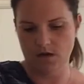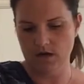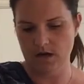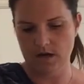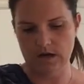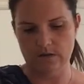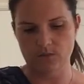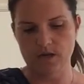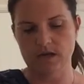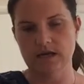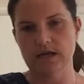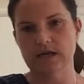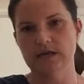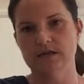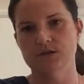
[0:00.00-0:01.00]
and we
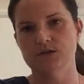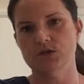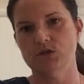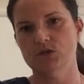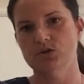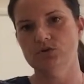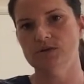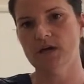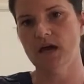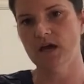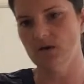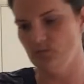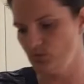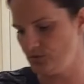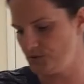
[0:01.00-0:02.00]
need 2
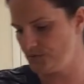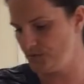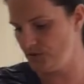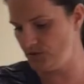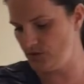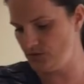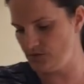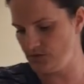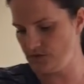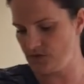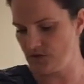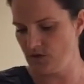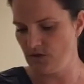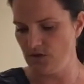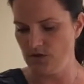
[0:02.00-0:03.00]

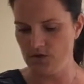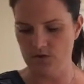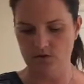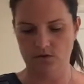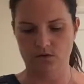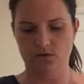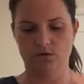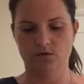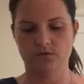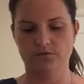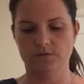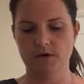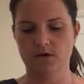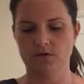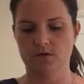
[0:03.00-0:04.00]
tablespoons
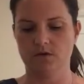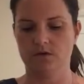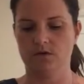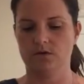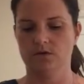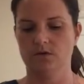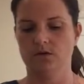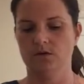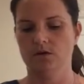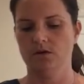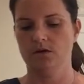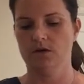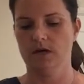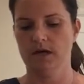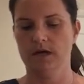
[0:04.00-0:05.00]
of milk,
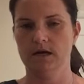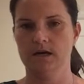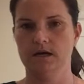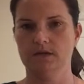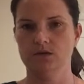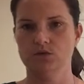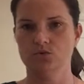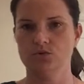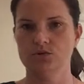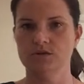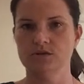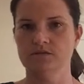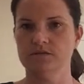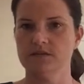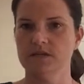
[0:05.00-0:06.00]
and
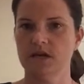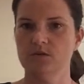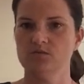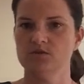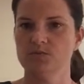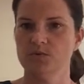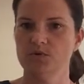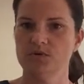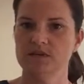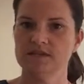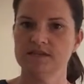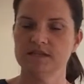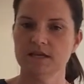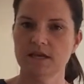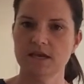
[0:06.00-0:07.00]
shortened for tablespoon
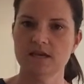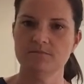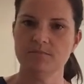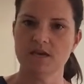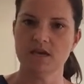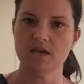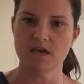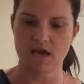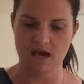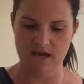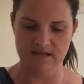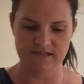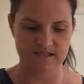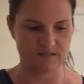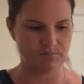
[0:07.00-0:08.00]
is
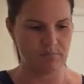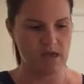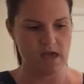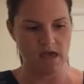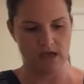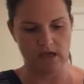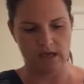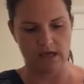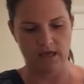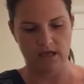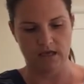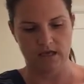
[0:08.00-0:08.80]
TBSP.